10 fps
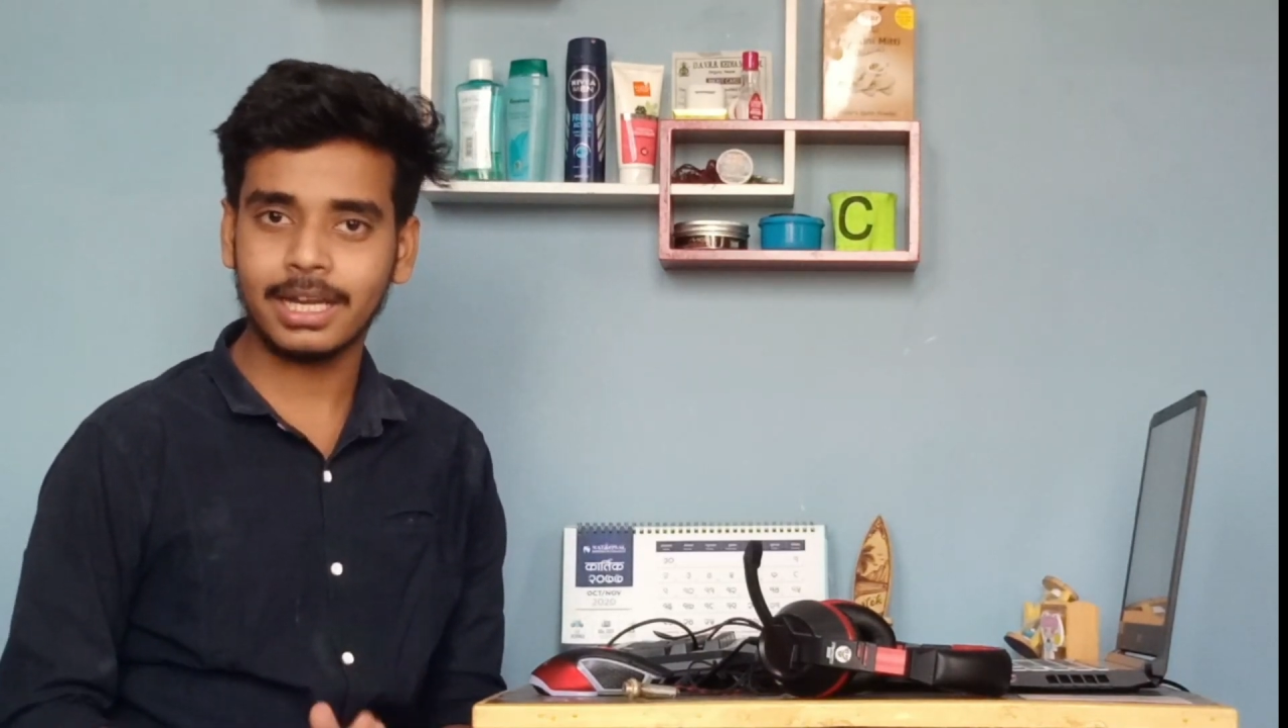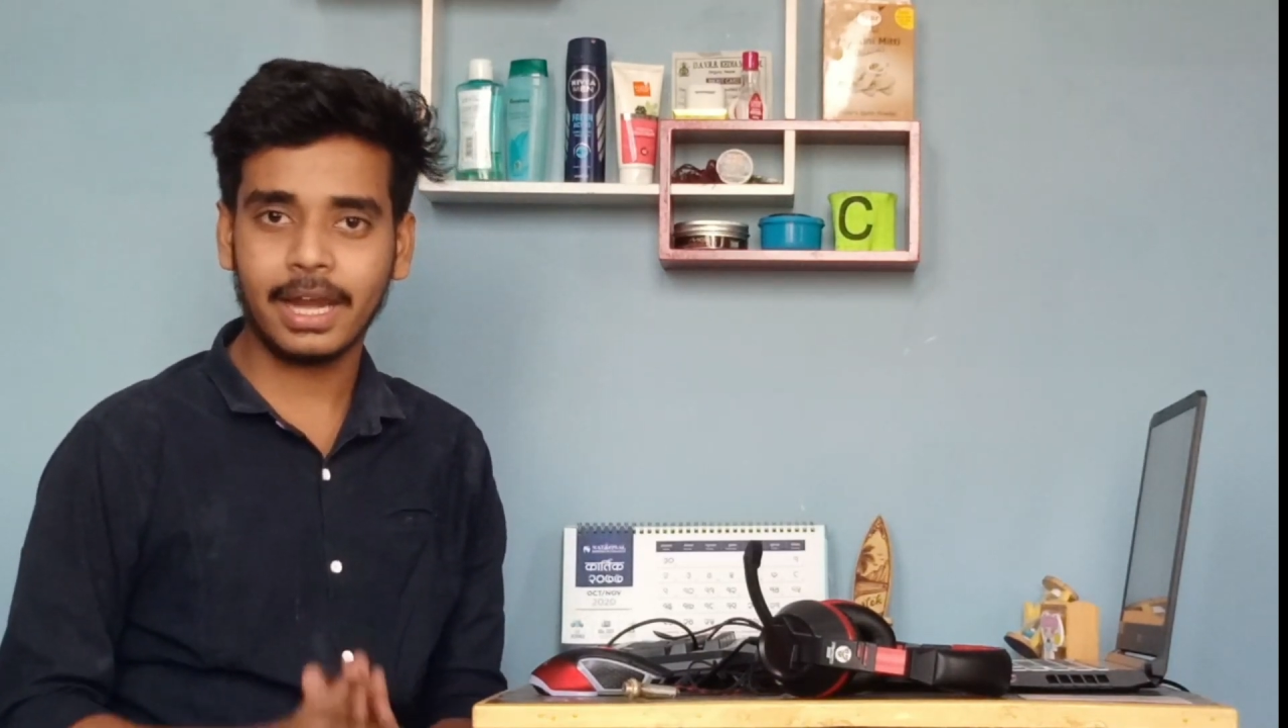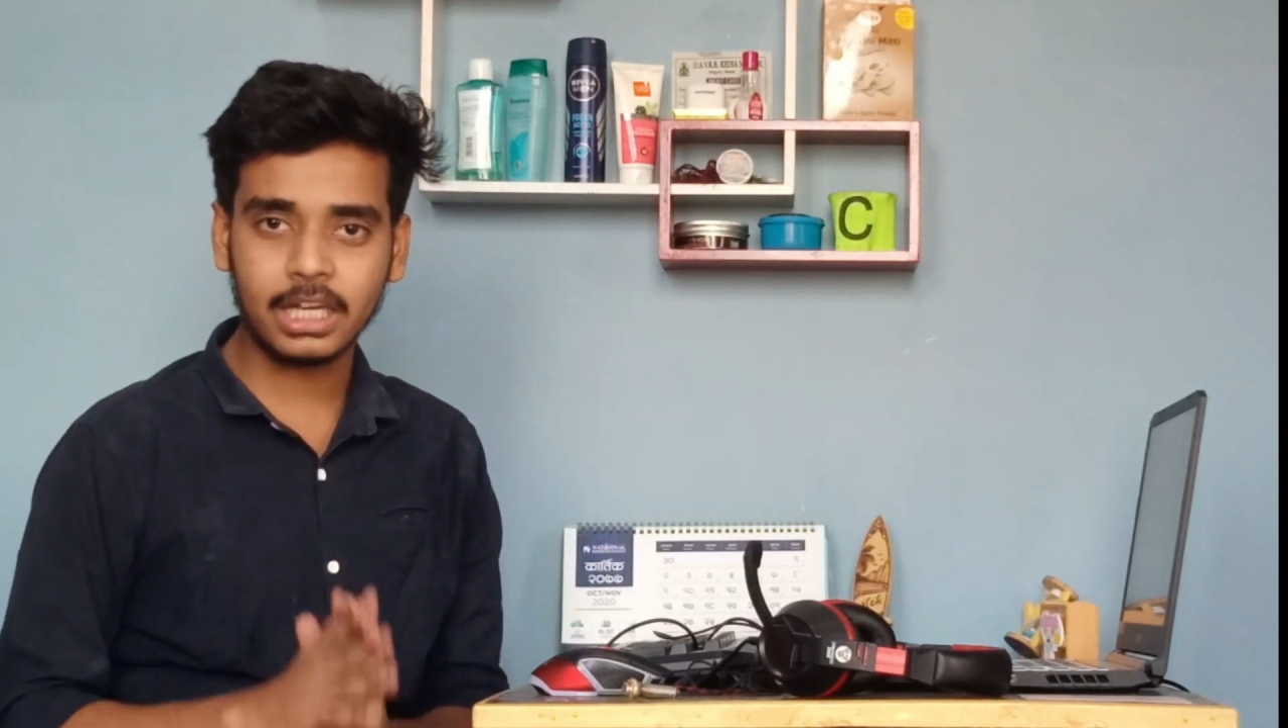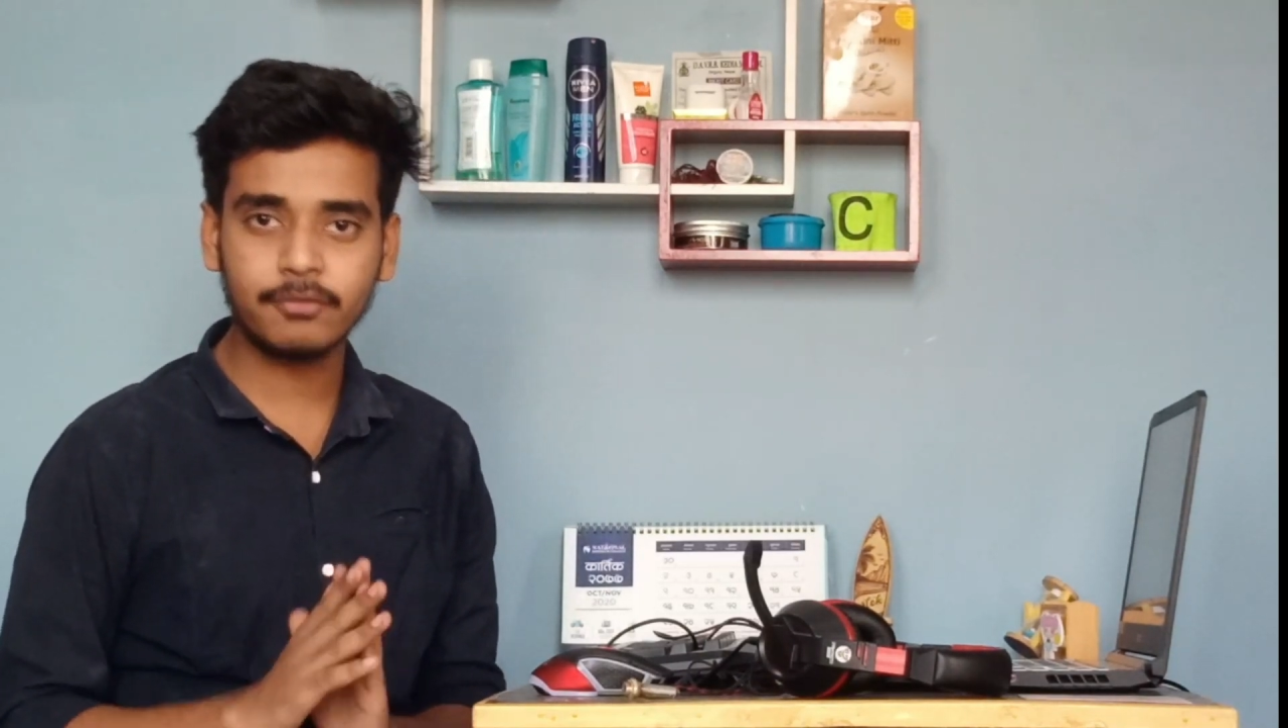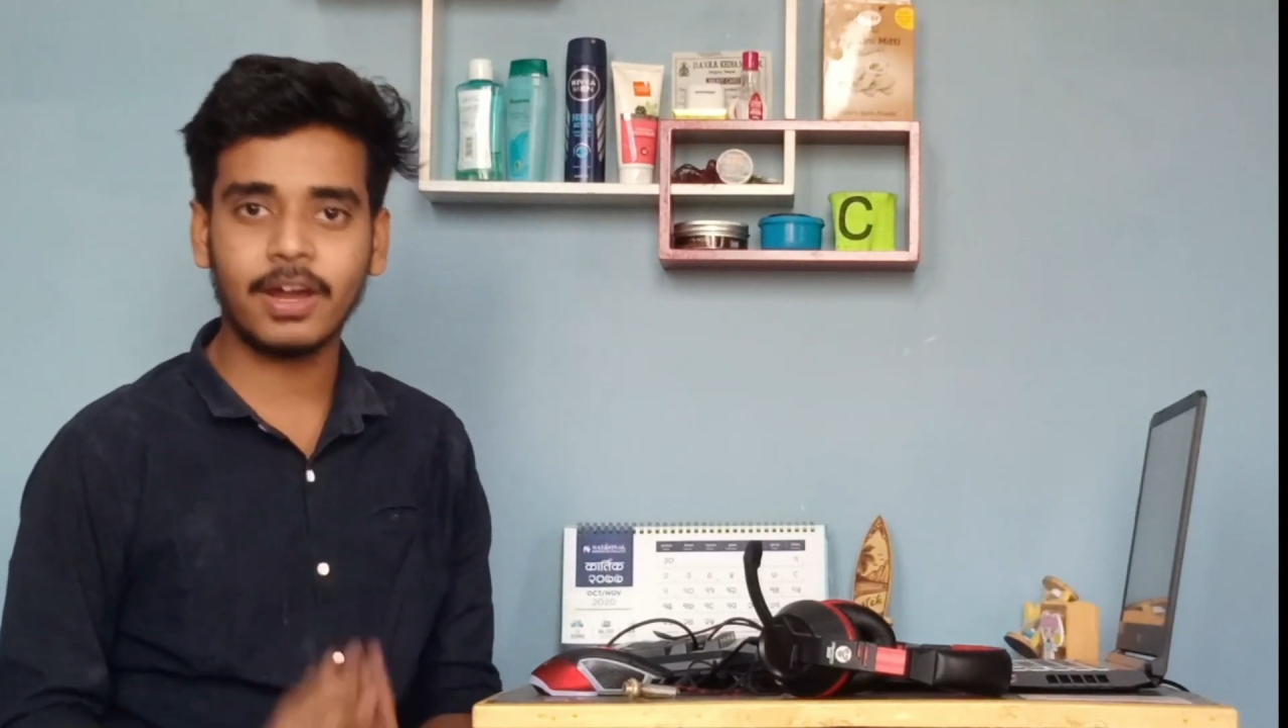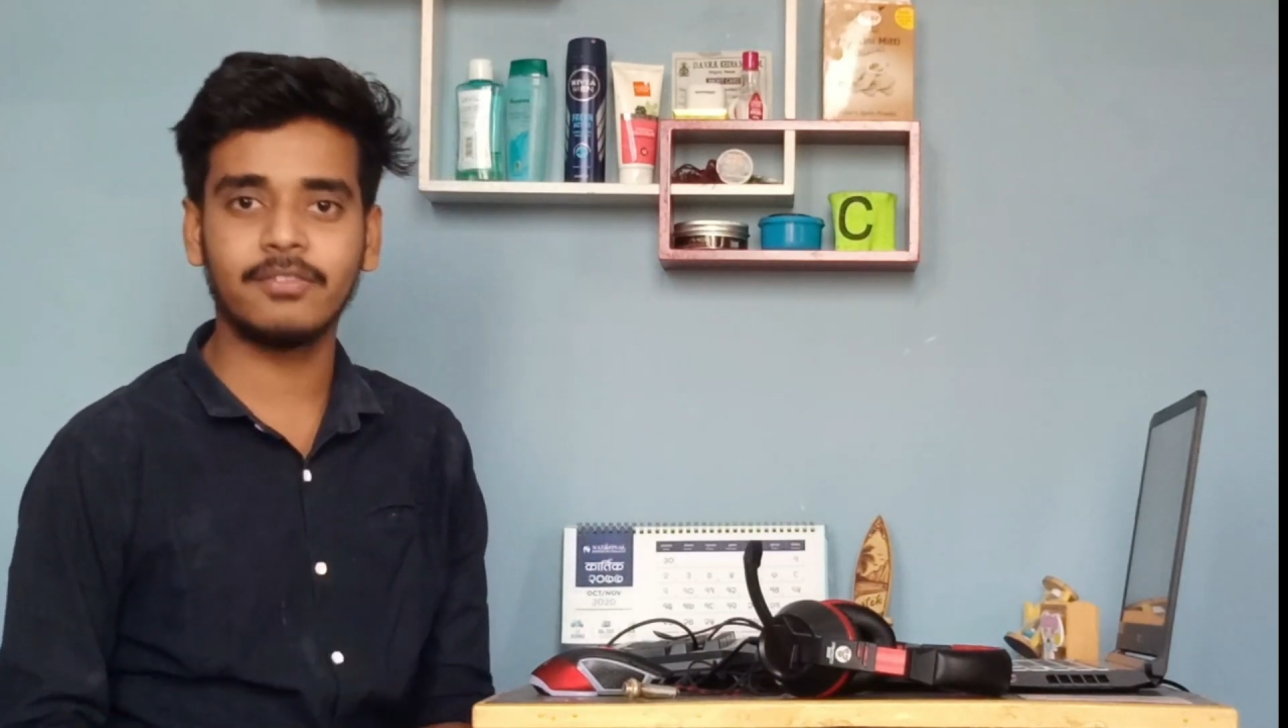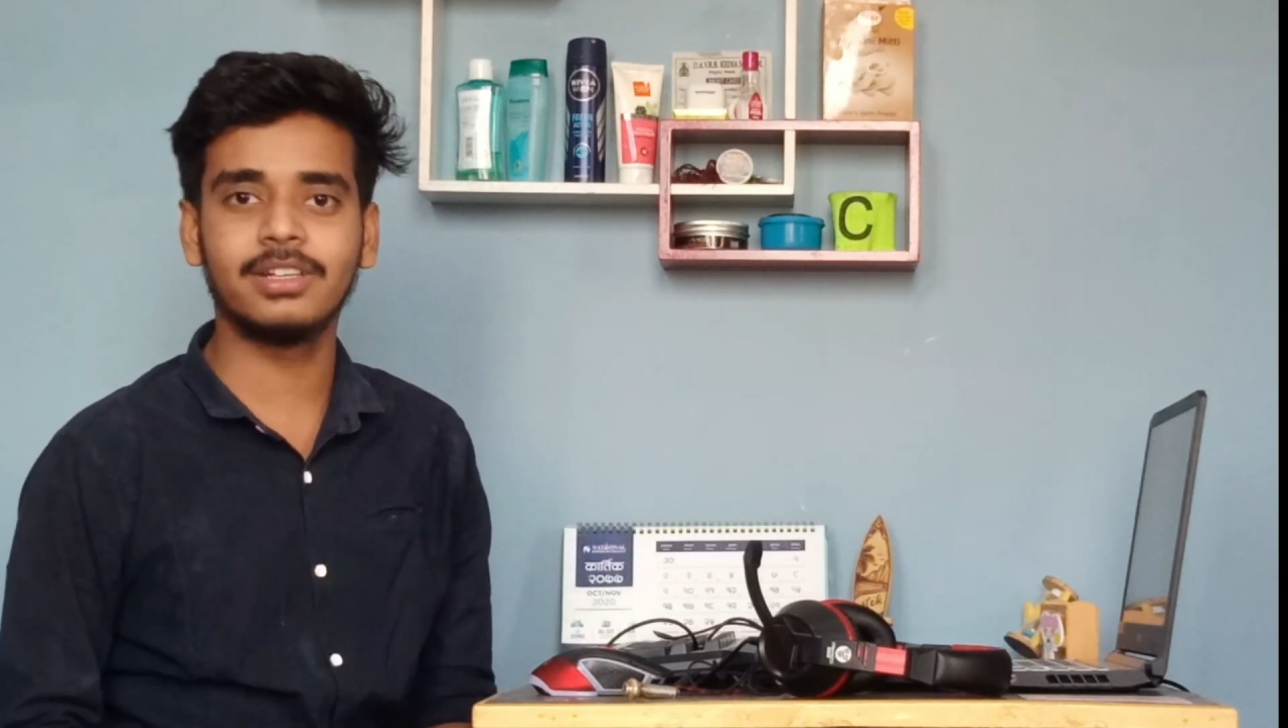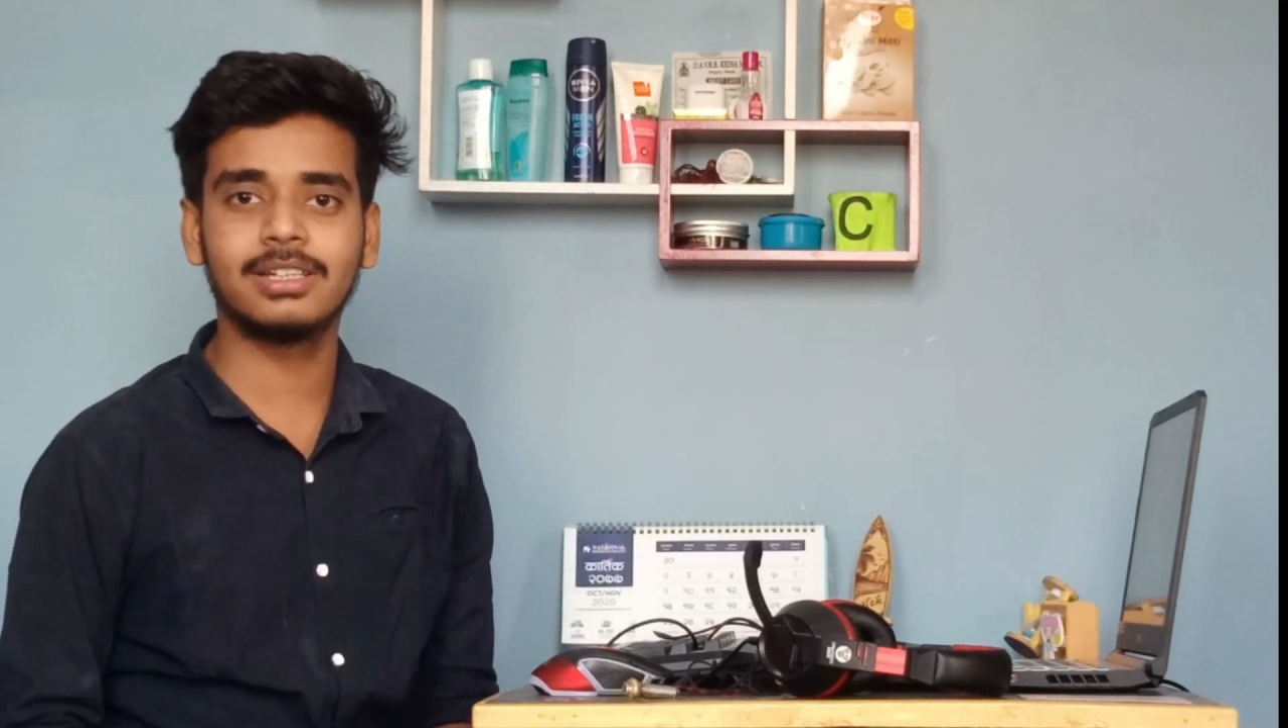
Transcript: 85 degrees